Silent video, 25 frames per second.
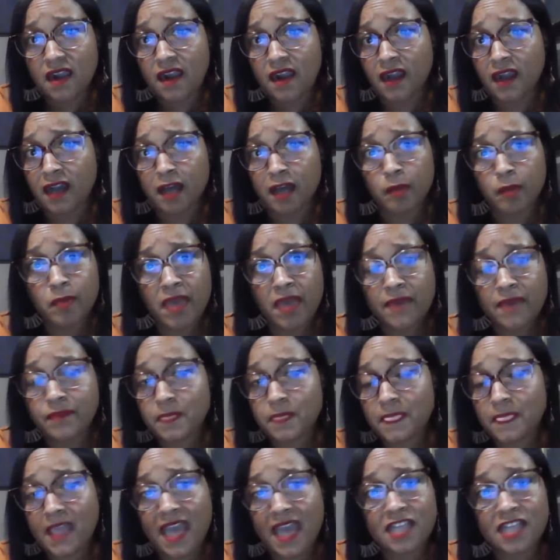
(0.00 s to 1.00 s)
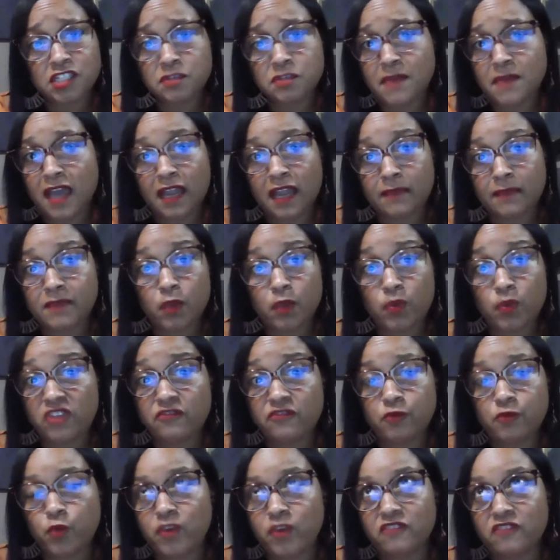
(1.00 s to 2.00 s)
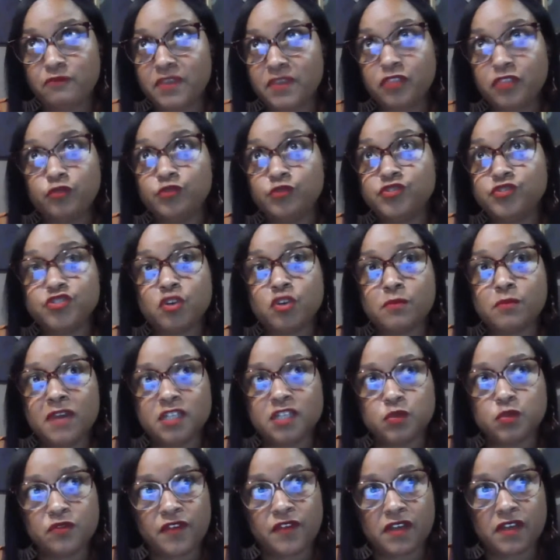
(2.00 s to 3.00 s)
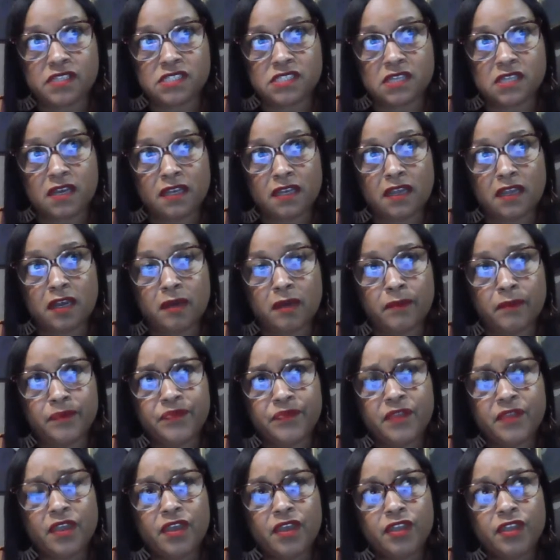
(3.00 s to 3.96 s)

And Jamel, I mean, we've been through so much with our son.